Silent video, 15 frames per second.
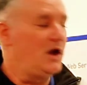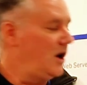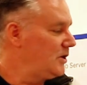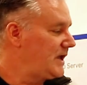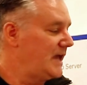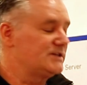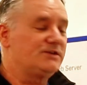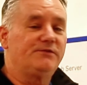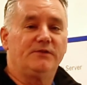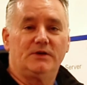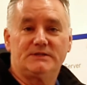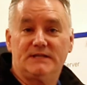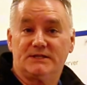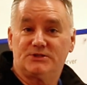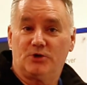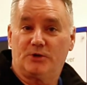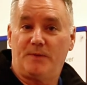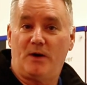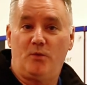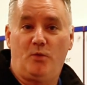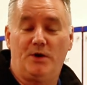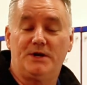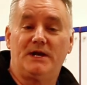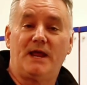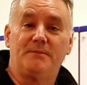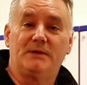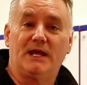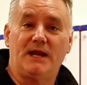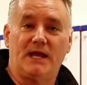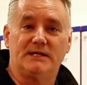Okay, so first let's talk about what an
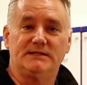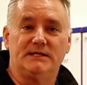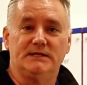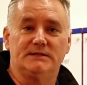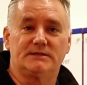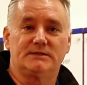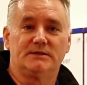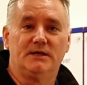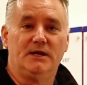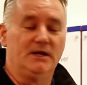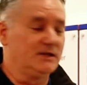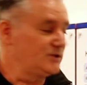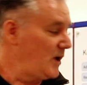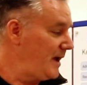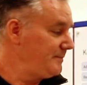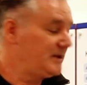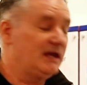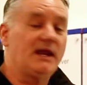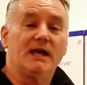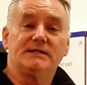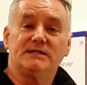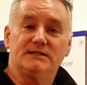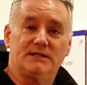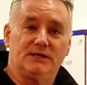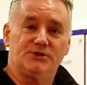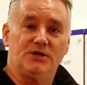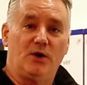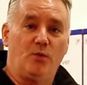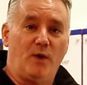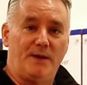MConnect is. So MConnect is
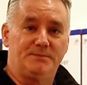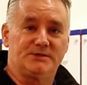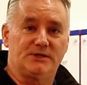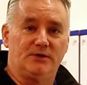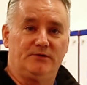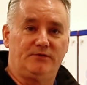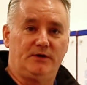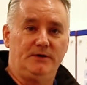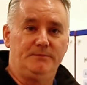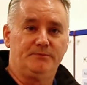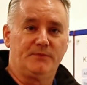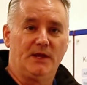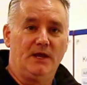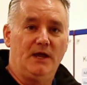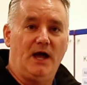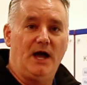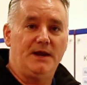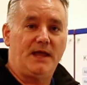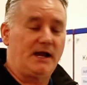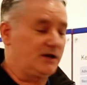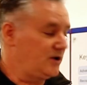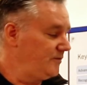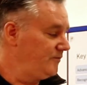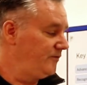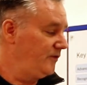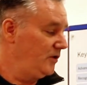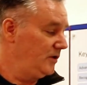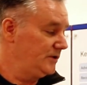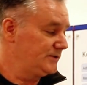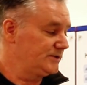actually a web server, and that
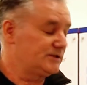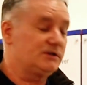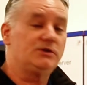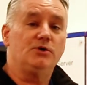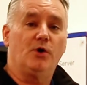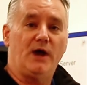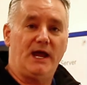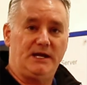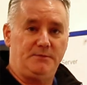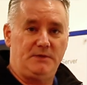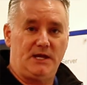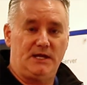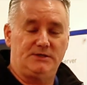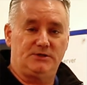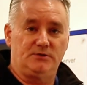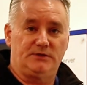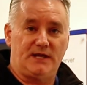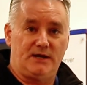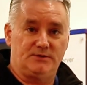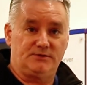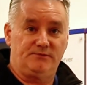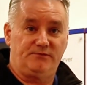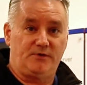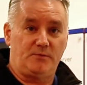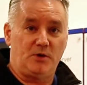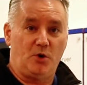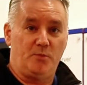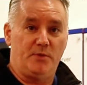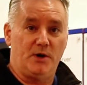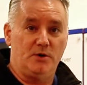converts your NMEA 2000 from
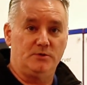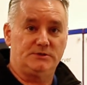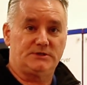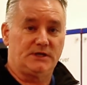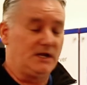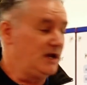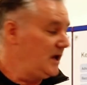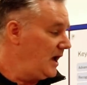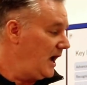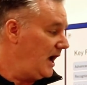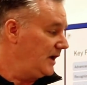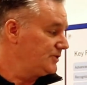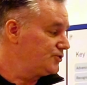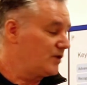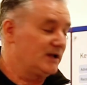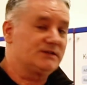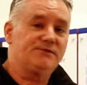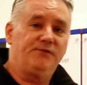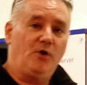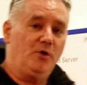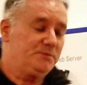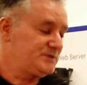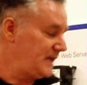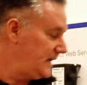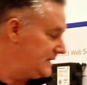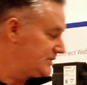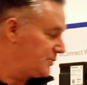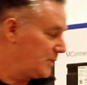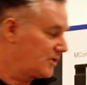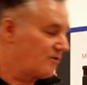your boat and transforms that
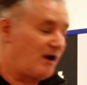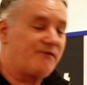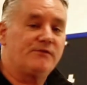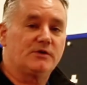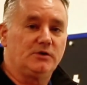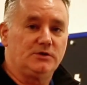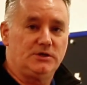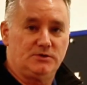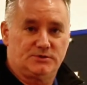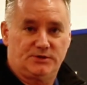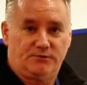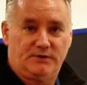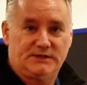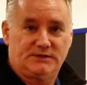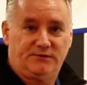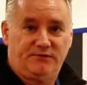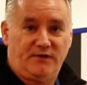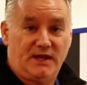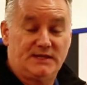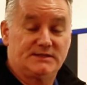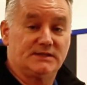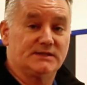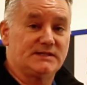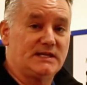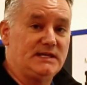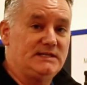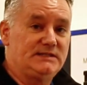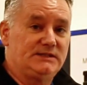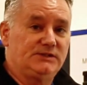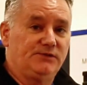into a graphical user interface that's
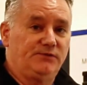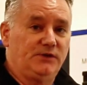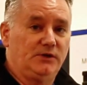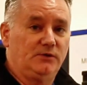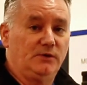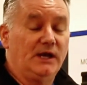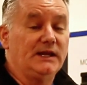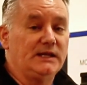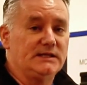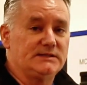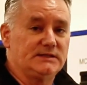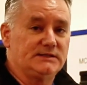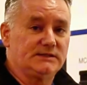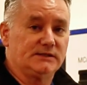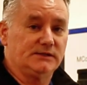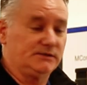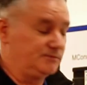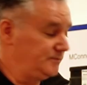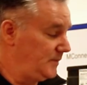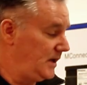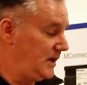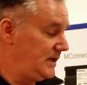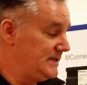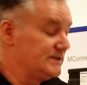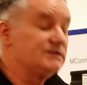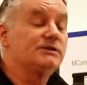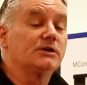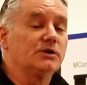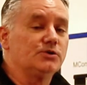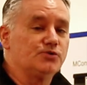easy to view and easy
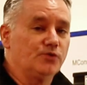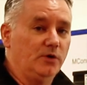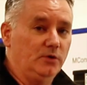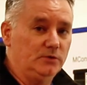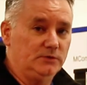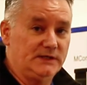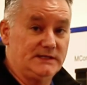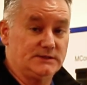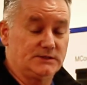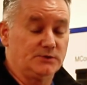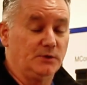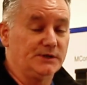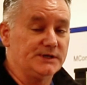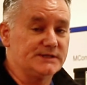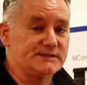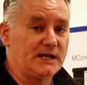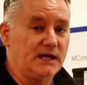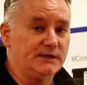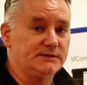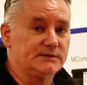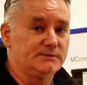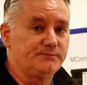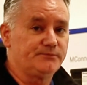to control, easy to understand.